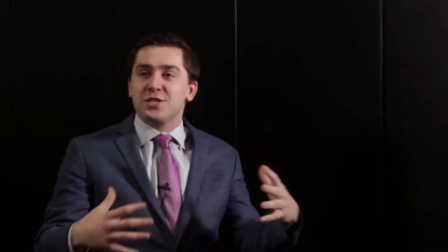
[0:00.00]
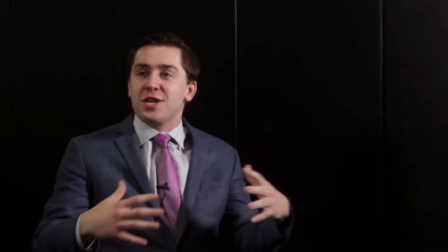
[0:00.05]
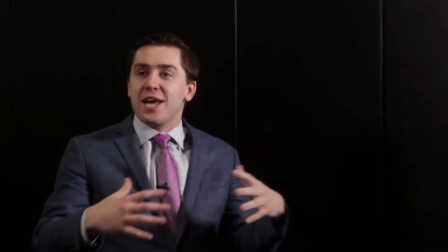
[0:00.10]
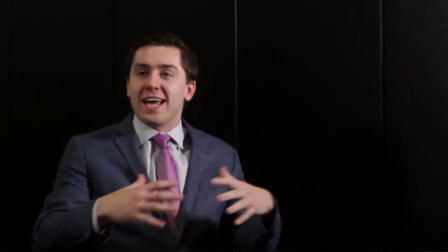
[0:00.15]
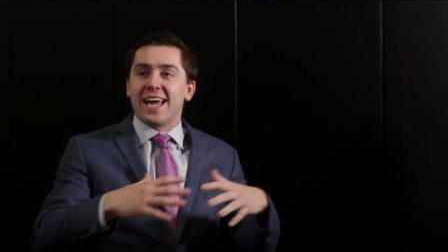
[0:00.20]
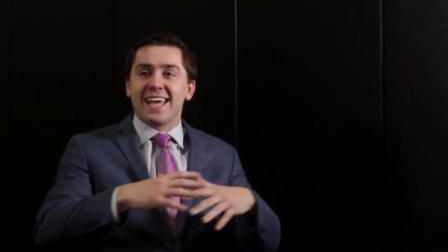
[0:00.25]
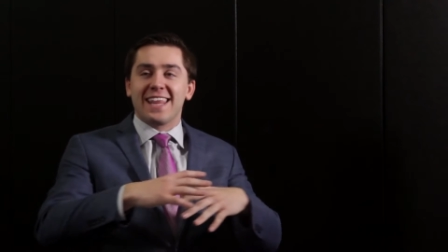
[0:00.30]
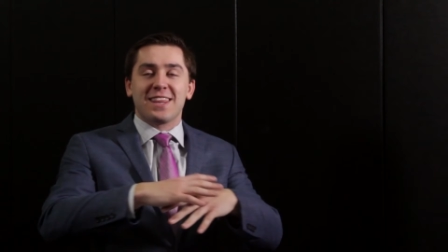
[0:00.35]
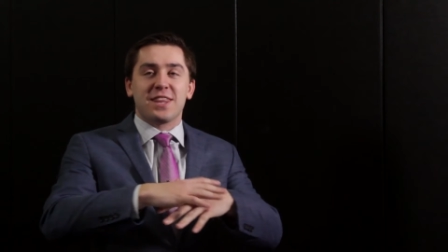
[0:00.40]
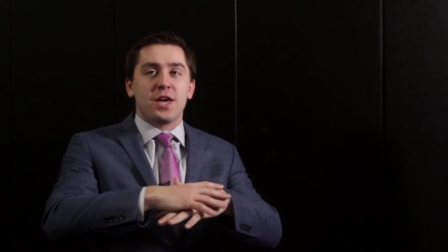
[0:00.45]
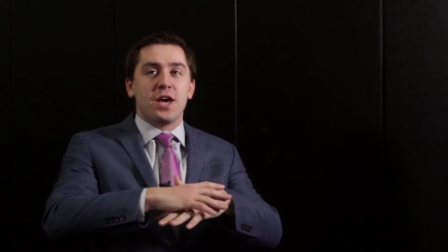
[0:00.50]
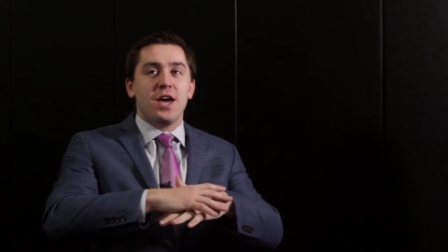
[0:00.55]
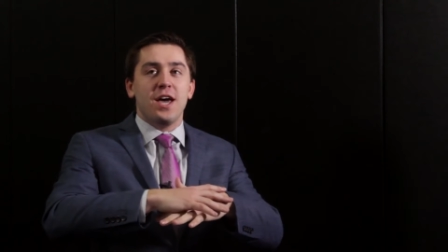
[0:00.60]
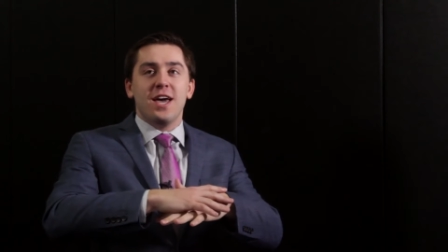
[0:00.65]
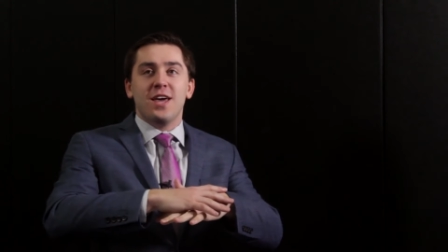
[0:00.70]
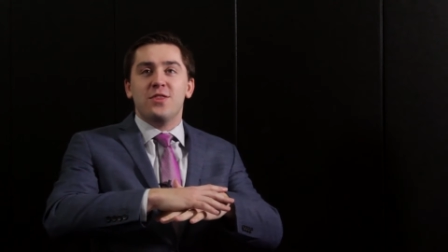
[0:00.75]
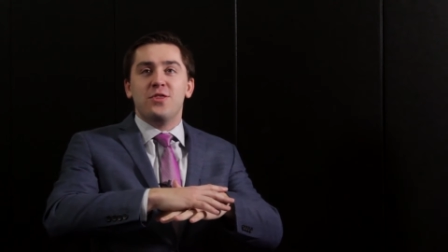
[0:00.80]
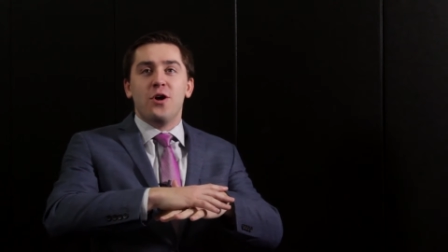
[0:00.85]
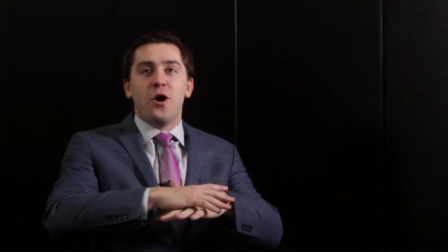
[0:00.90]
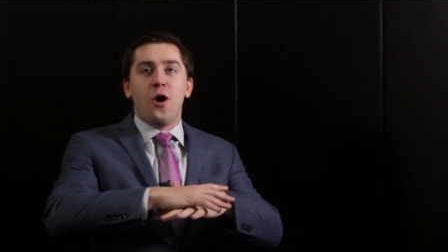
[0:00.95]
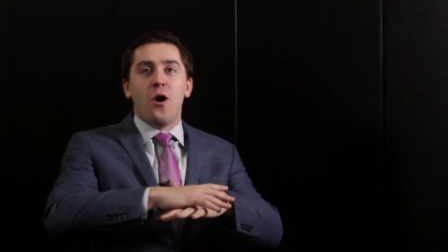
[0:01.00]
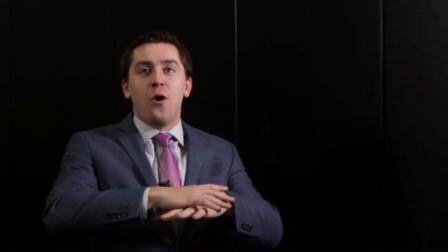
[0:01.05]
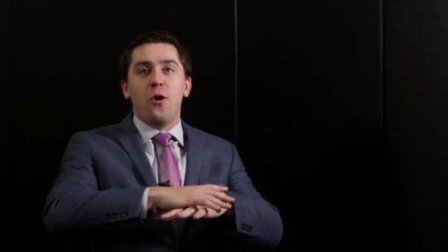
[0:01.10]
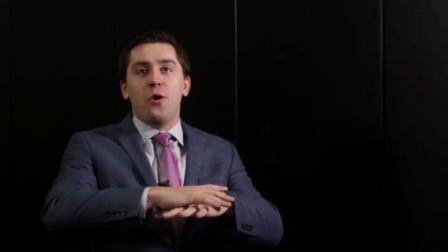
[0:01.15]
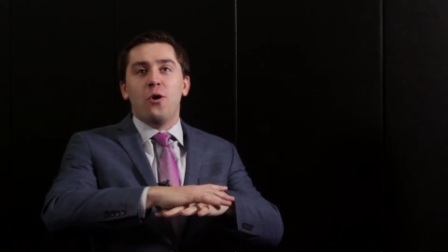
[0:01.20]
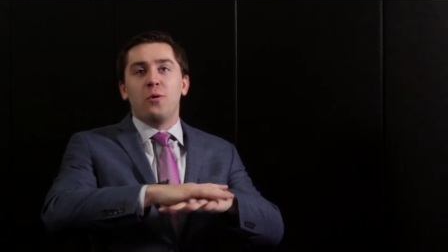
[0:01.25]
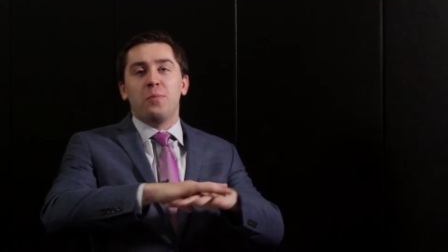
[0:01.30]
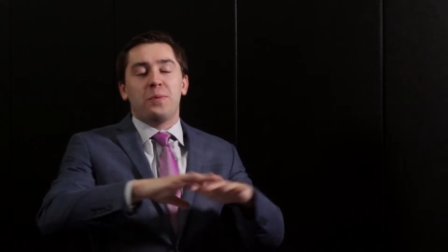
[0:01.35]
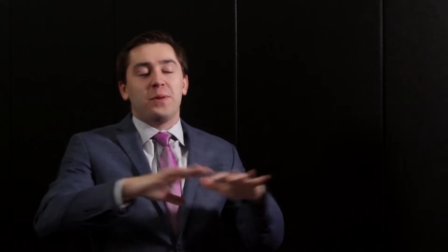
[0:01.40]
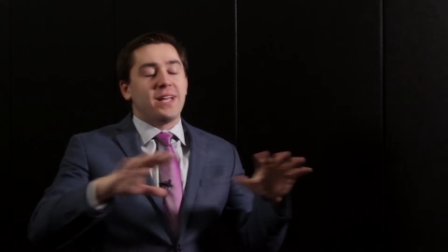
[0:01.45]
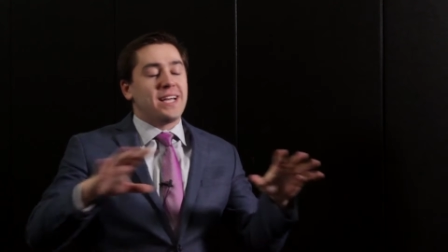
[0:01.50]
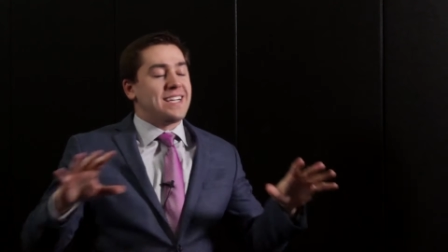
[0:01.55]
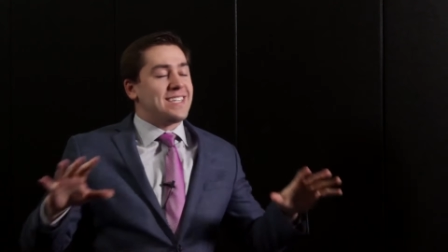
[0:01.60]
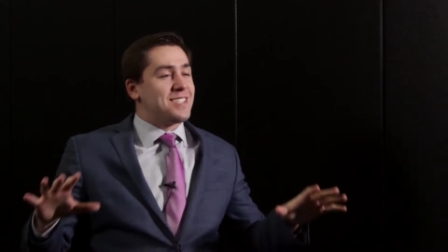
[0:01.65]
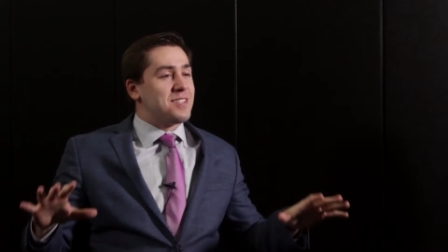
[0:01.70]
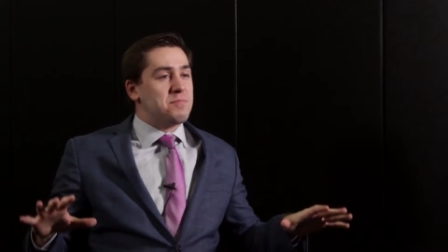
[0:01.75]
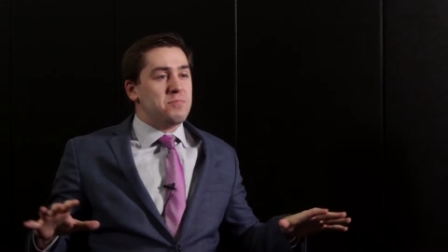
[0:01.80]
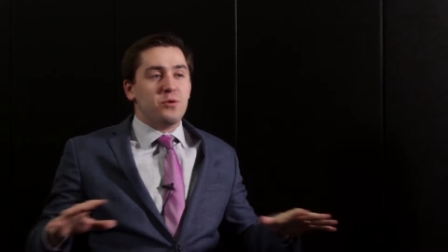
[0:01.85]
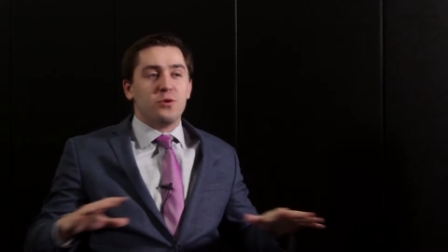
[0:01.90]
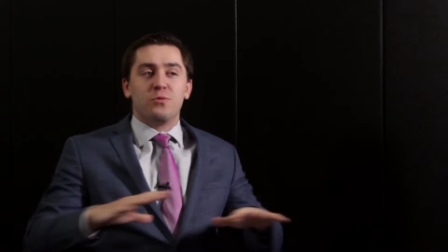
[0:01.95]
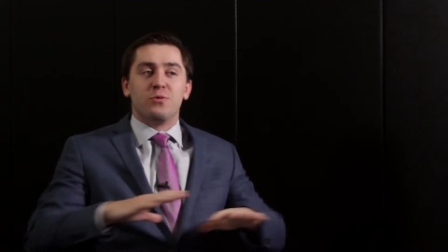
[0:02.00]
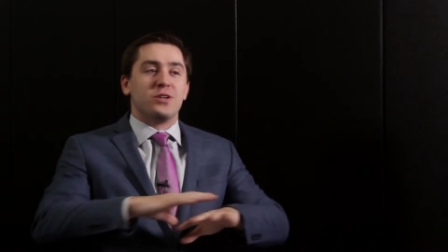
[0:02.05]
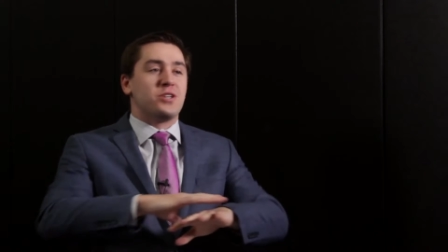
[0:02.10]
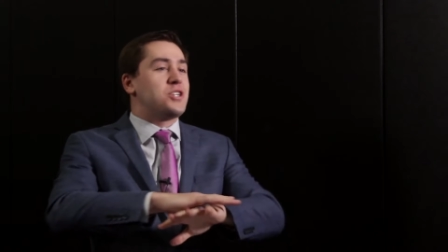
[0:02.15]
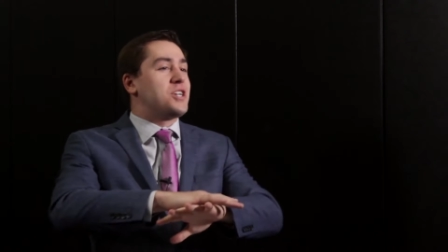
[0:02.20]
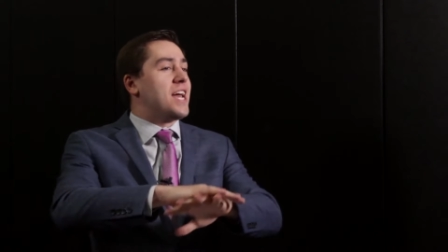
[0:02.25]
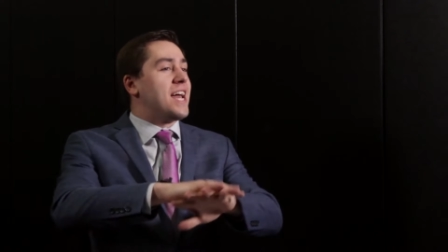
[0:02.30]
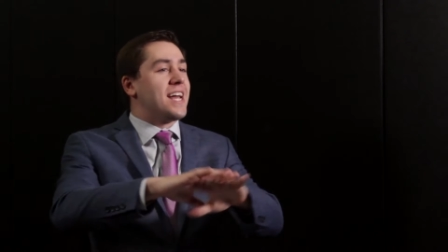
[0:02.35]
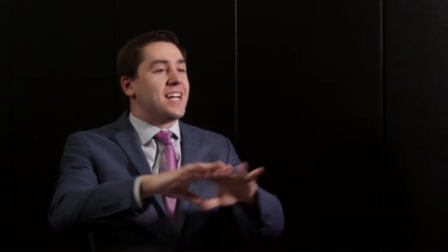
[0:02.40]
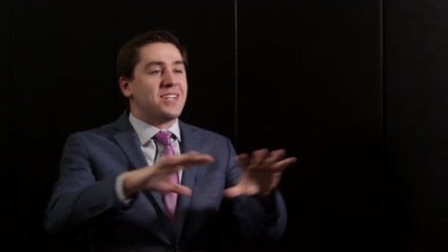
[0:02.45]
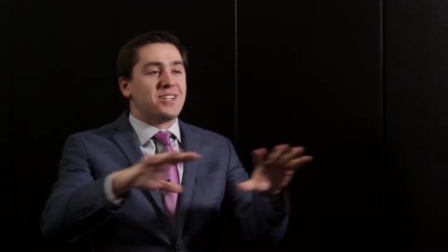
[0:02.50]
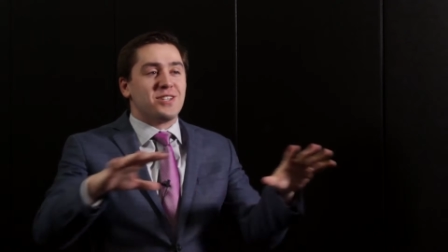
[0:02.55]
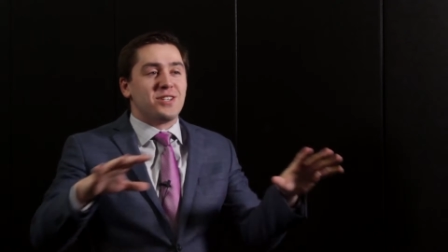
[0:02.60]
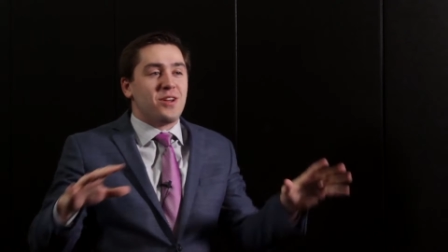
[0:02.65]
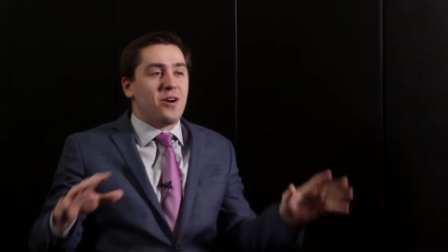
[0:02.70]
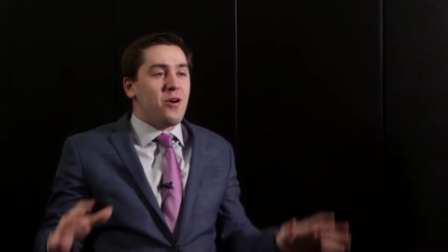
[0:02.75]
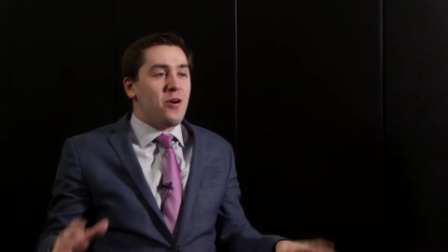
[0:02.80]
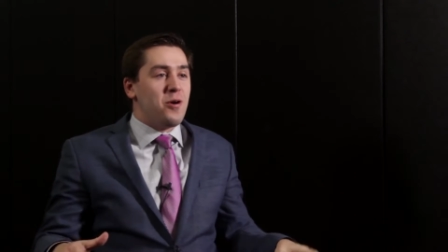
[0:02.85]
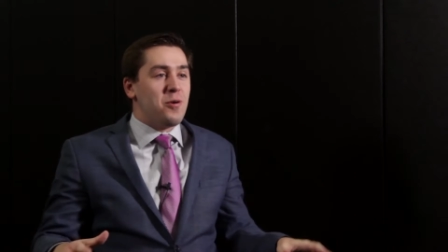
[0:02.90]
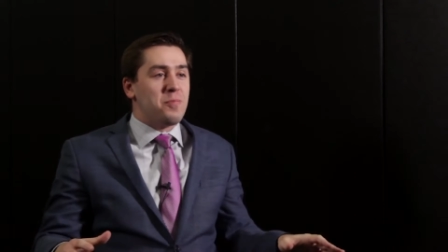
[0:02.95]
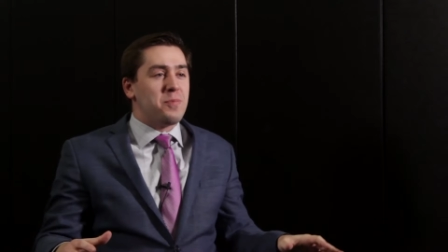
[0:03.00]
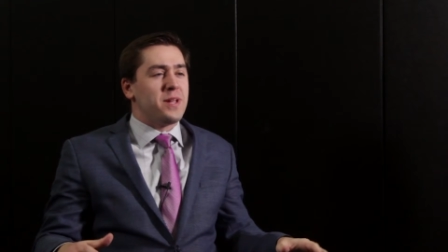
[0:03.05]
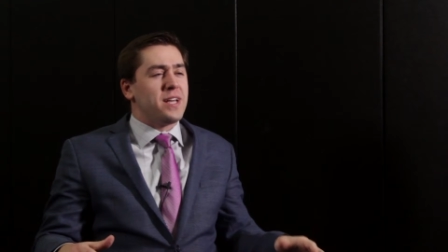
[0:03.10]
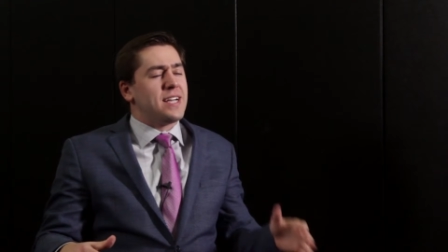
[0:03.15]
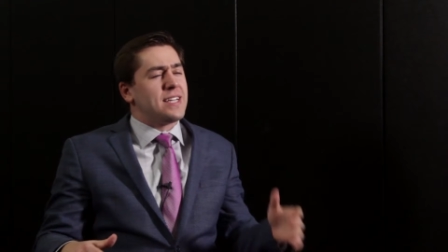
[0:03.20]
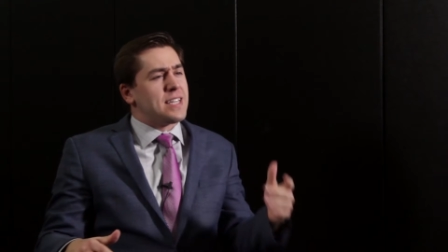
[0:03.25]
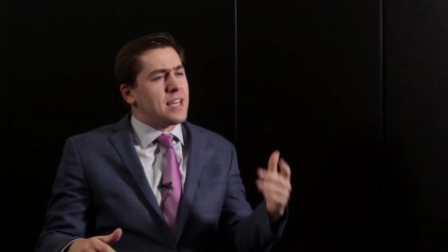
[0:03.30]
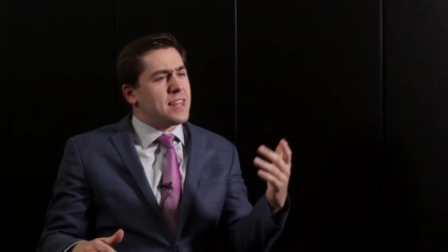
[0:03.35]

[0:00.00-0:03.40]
Like the whole place, the mood would change in the whole place.